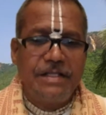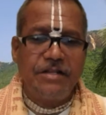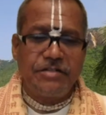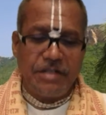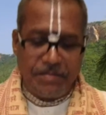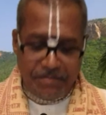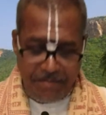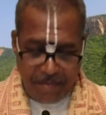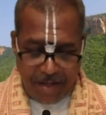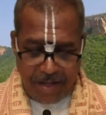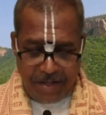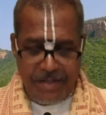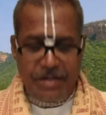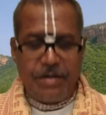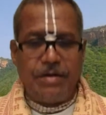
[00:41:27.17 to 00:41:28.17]
there is a
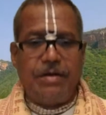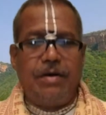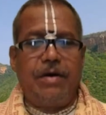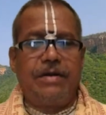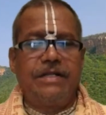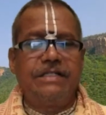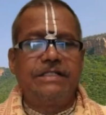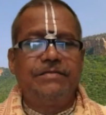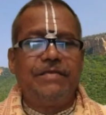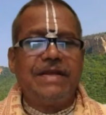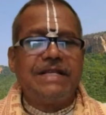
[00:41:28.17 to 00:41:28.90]
mark on his